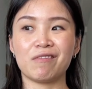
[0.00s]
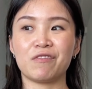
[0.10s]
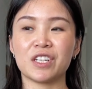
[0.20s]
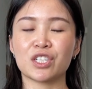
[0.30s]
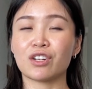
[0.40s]

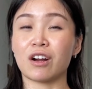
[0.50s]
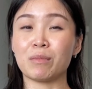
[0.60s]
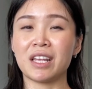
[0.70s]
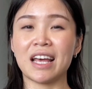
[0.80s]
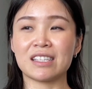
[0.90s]
finished
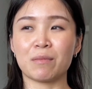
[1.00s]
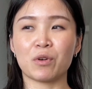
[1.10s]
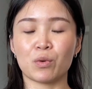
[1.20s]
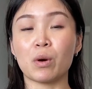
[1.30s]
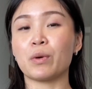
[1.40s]
garment ends up
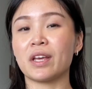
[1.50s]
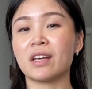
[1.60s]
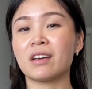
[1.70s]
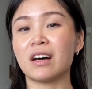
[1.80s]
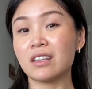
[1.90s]

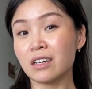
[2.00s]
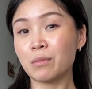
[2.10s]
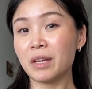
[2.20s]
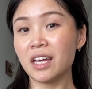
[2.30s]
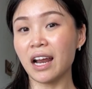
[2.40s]
growing a little
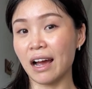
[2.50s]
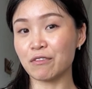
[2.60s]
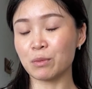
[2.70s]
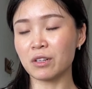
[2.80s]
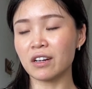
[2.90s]
bit
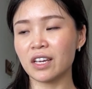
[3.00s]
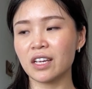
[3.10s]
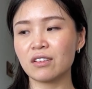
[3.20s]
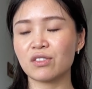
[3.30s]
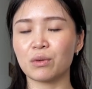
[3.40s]
after
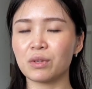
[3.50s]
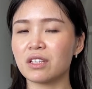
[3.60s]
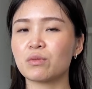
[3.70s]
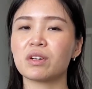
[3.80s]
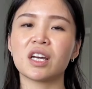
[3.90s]
blocking. So with
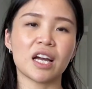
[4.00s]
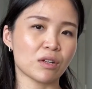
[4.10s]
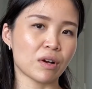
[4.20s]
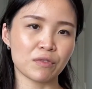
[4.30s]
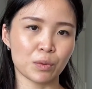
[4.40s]
this one, I
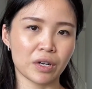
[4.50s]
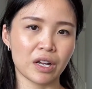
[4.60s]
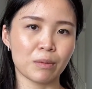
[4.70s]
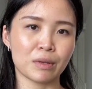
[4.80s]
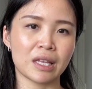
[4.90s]
don't have to worry
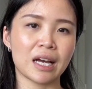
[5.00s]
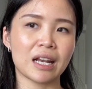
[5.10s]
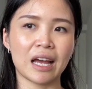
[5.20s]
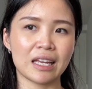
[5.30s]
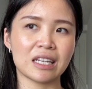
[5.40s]
about that.
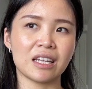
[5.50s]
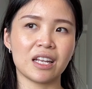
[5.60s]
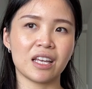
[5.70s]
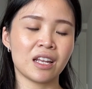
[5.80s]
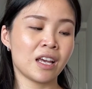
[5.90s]
I can knit
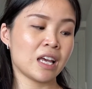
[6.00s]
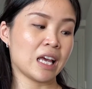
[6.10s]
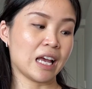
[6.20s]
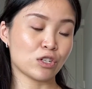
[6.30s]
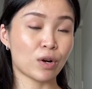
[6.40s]
it
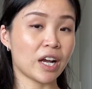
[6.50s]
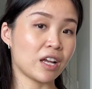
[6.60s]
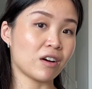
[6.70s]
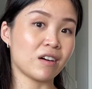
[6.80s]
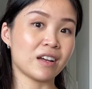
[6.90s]
and try
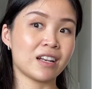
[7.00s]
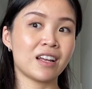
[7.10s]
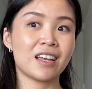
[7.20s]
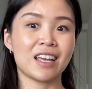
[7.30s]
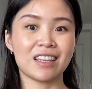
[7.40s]
it on
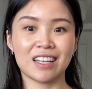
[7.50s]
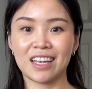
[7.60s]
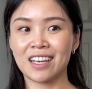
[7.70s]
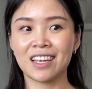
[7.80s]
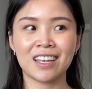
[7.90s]
and
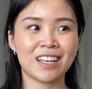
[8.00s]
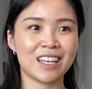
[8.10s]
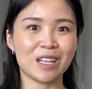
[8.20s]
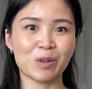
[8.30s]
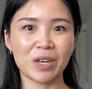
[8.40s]
like,
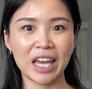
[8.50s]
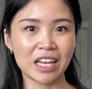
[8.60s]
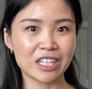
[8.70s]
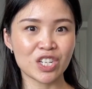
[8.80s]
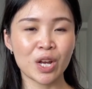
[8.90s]

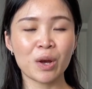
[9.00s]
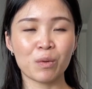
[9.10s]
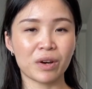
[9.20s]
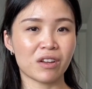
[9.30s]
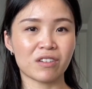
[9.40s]
gauge
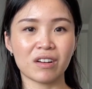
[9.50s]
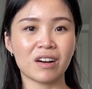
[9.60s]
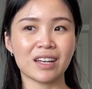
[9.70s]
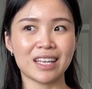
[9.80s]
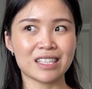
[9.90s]
whether or
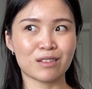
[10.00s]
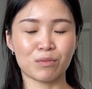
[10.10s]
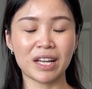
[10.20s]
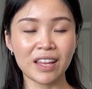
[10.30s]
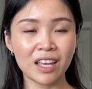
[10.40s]
not it's the
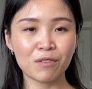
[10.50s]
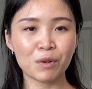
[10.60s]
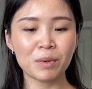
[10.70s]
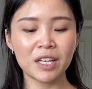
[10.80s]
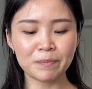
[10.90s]
right length for
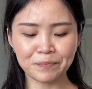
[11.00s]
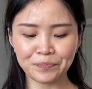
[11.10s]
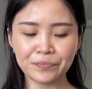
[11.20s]
me.